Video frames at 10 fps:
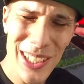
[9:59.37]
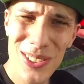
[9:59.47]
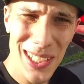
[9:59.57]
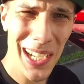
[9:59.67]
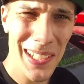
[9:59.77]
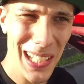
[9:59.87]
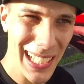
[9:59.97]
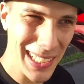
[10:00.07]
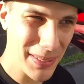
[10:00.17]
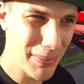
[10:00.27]
little kind of
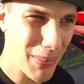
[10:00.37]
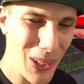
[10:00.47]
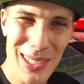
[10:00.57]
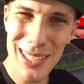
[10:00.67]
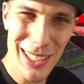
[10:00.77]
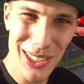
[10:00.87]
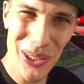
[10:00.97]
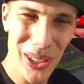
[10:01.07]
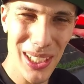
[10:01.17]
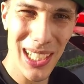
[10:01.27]
like mods that you do
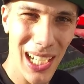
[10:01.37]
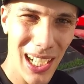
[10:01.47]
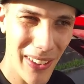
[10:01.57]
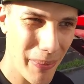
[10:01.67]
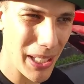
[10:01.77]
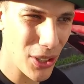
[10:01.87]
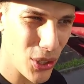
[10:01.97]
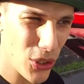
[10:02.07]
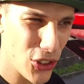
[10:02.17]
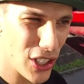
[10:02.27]
to your car that make a
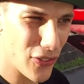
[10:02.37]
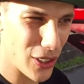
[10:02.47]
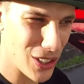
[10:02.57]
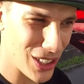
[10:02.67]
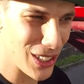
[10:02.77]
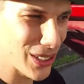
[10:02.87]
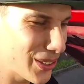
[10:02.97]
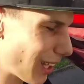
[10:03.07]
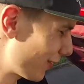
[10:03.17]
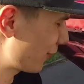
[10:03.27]
huge difference to you,
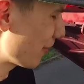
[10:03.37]
like for